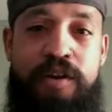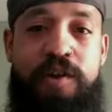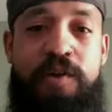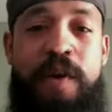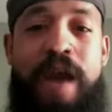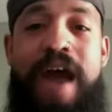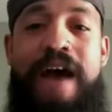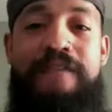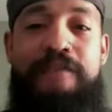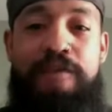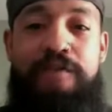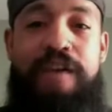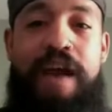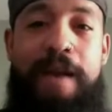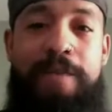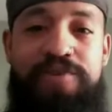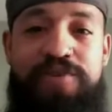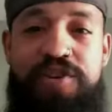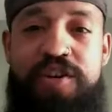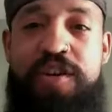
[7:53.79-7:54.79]
You have this
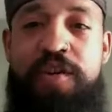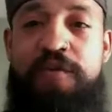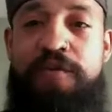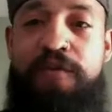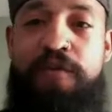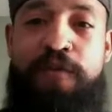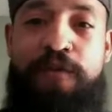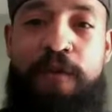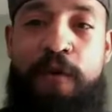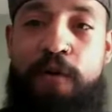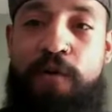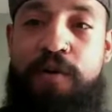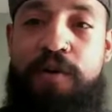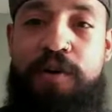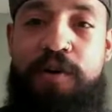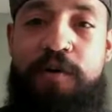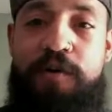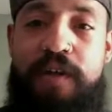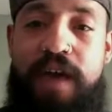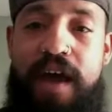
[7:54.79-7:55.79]
option to use your phone to
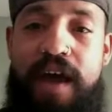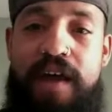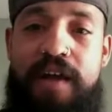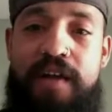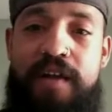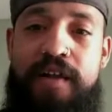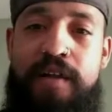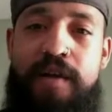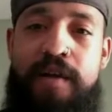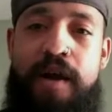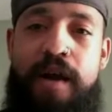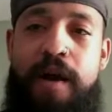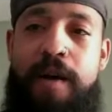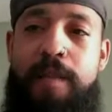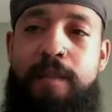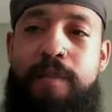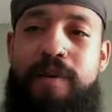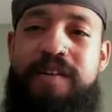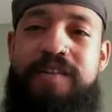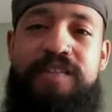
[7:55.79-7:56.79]
do
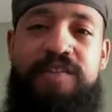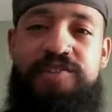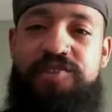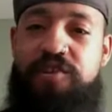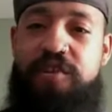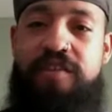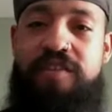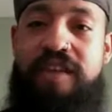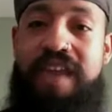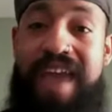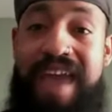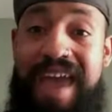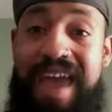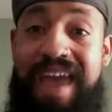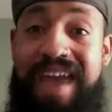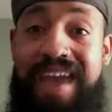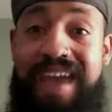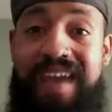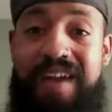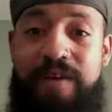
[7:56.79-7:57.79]
that. But to just say,
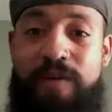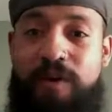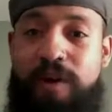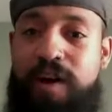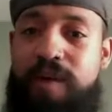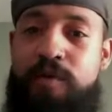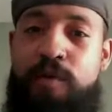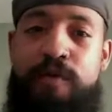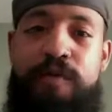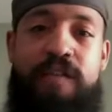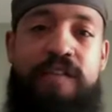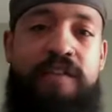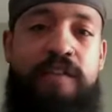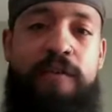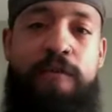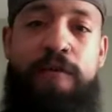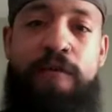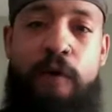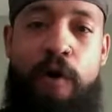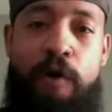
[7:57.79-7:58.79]
hey, we're going to move it to
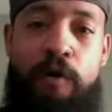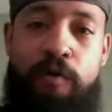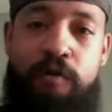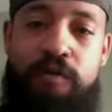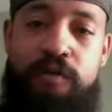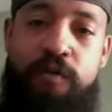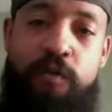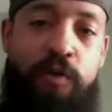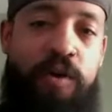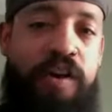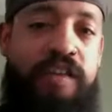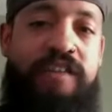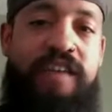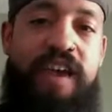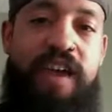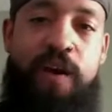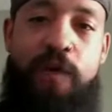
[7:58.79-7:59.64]
the phones, we're going to take